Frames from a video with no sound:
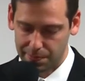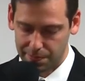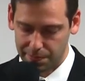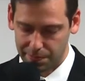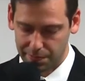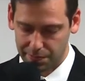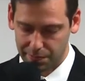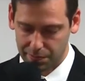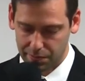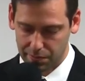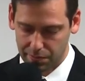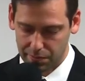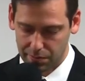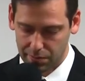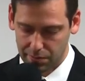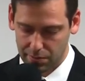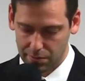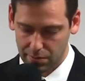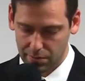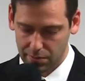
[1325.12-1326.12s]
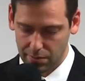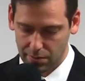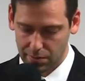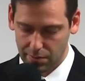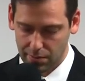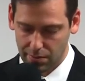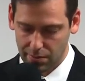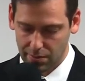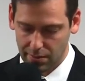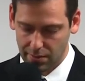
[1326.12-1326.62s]

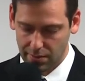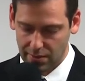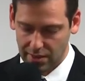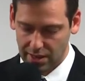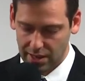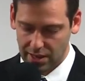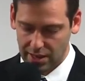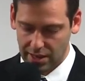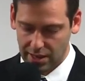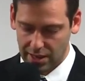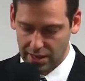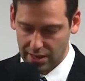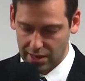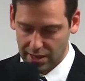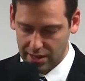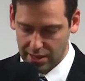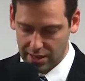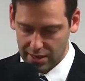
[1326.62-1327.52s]
[no speech]